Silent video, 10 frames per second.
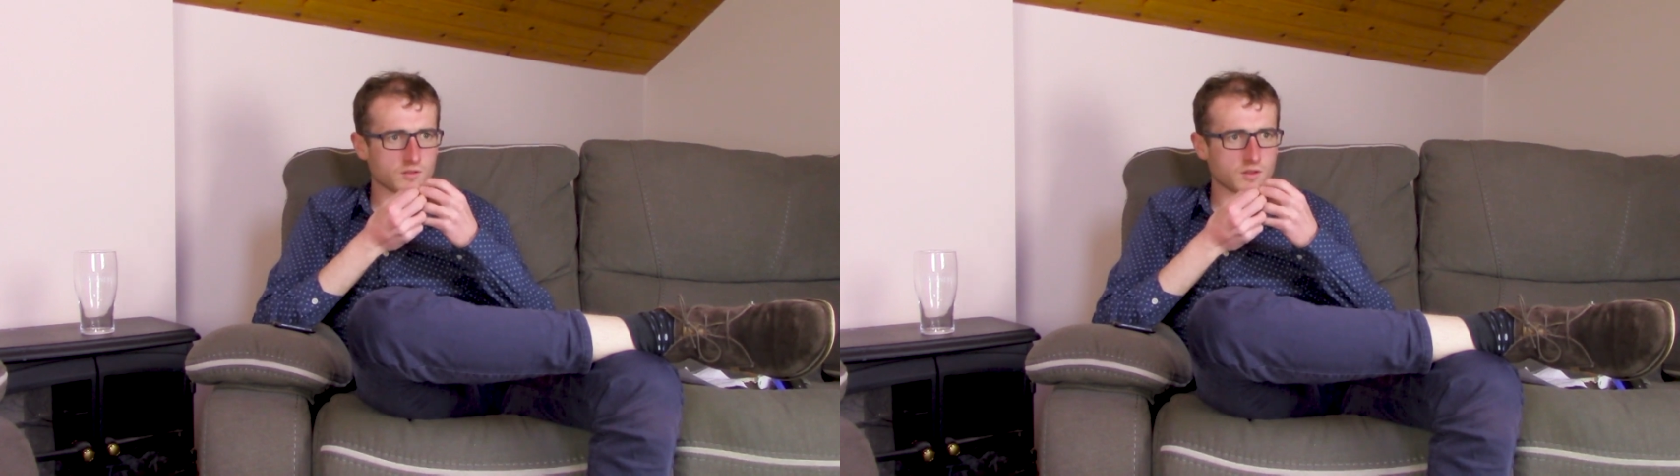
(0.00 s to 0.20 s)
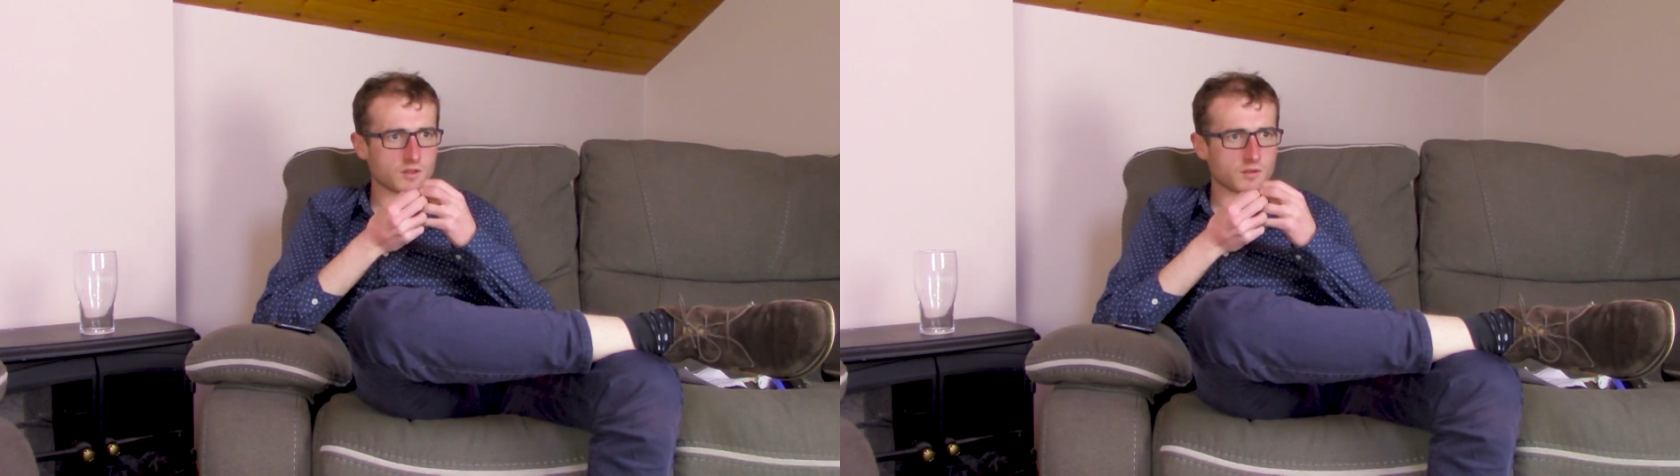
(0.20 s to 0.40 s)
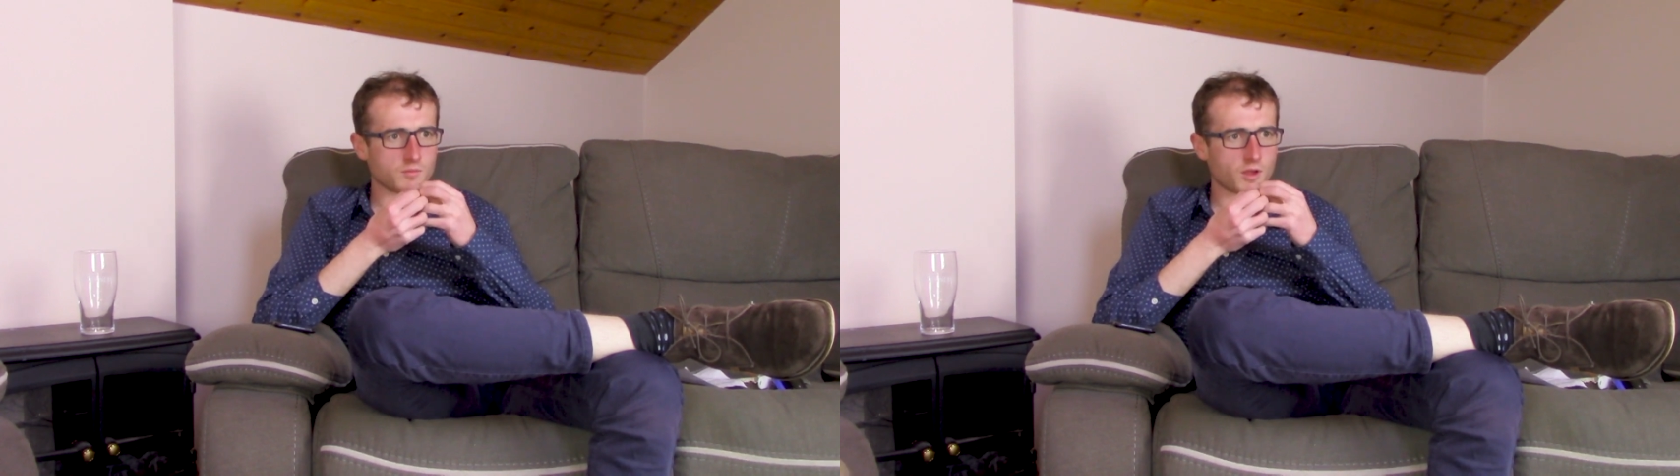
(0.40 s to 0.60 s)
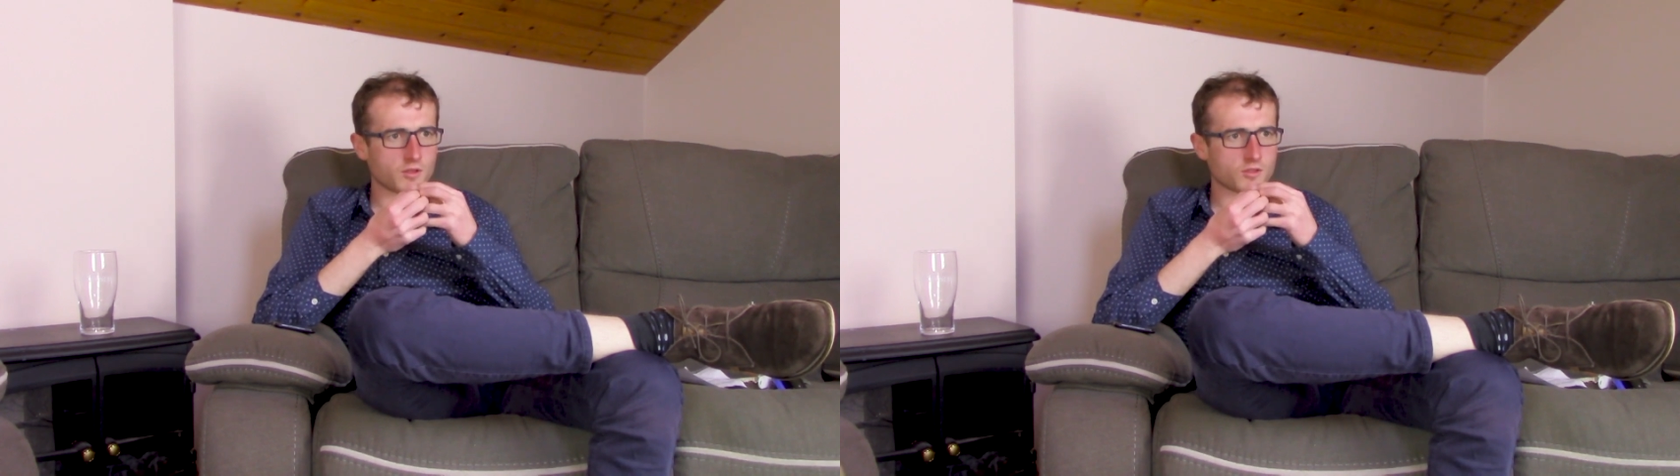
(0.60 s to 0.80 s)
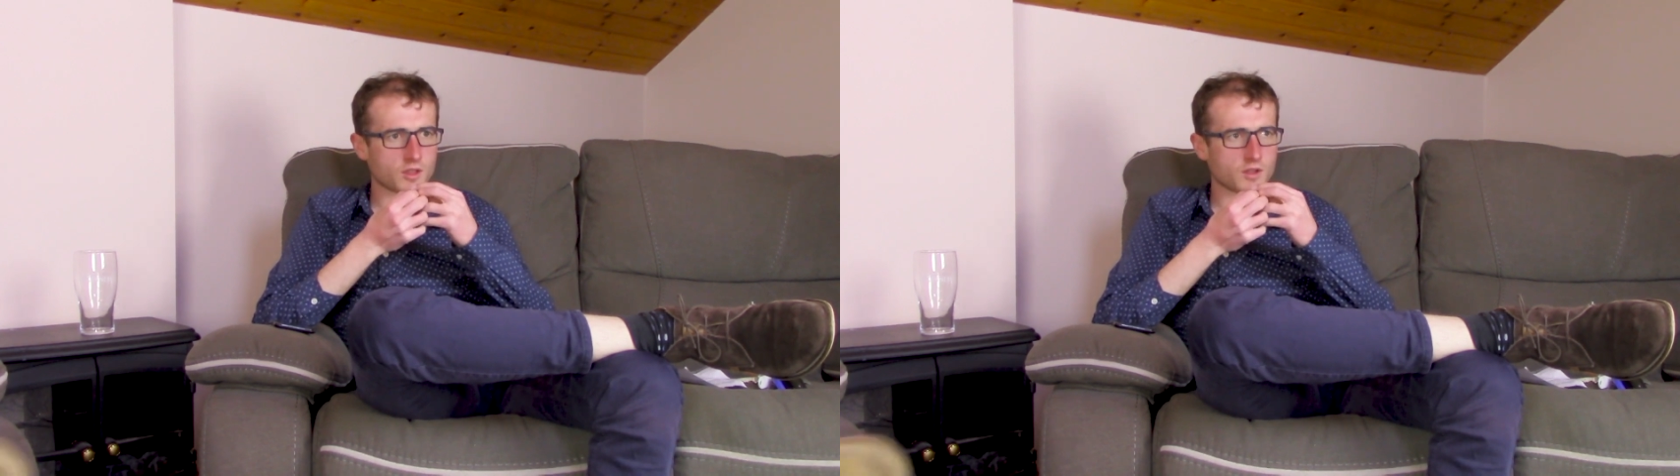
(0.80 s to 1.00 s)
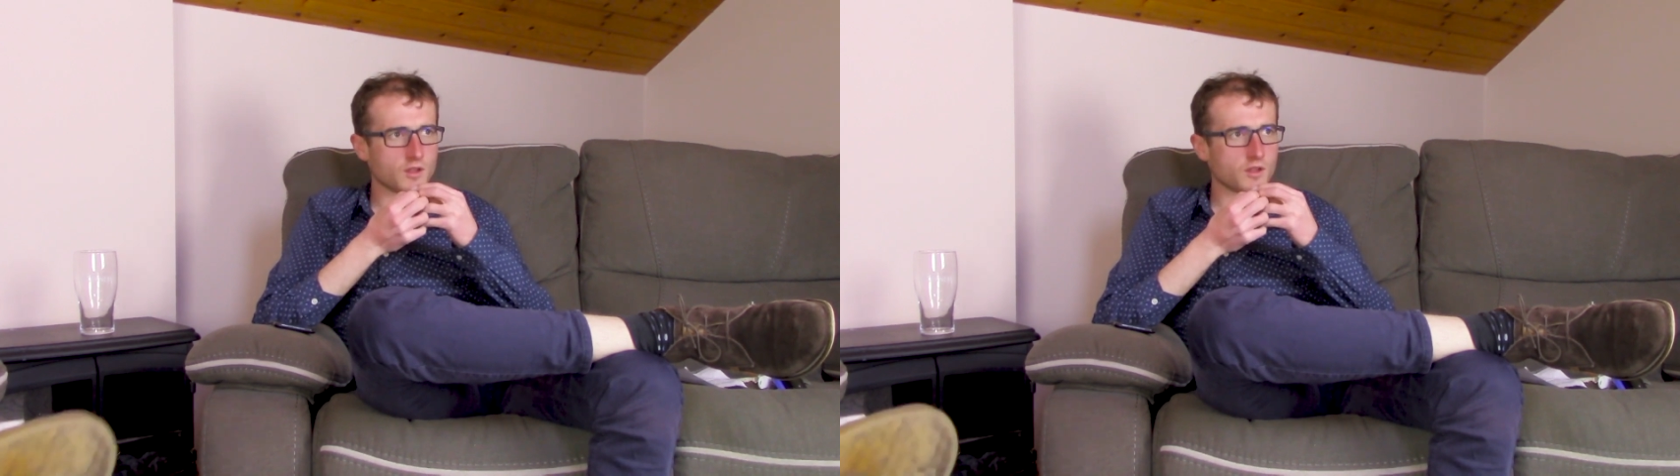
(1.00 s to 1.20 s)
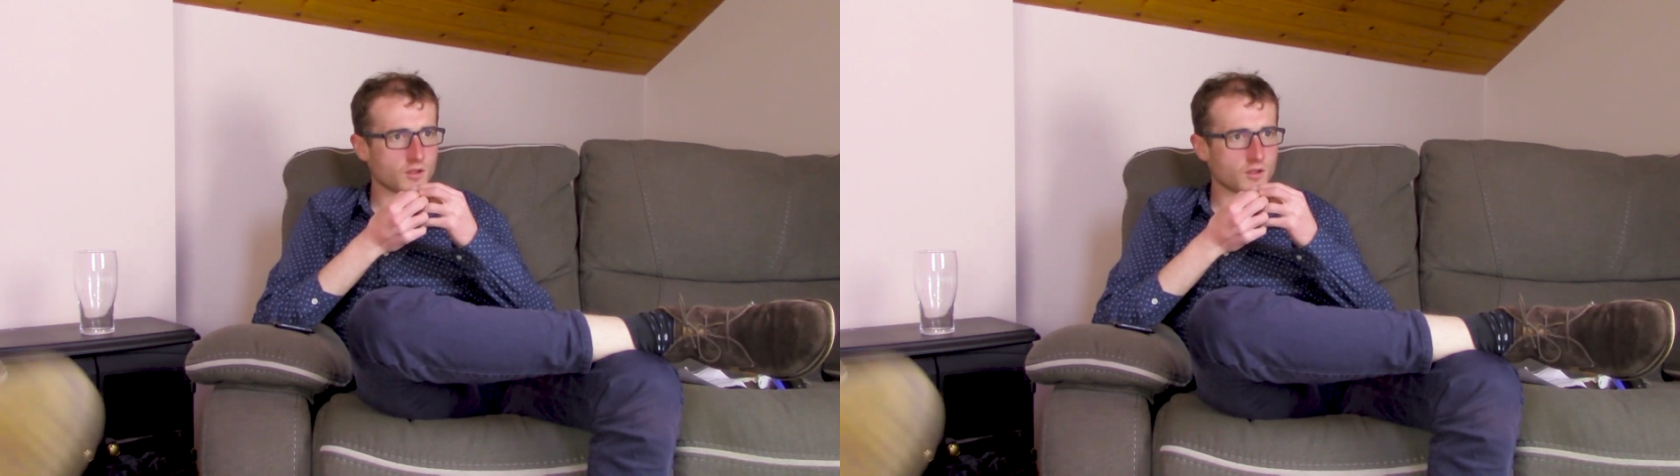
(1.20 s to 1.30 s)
you need to pause, Shane?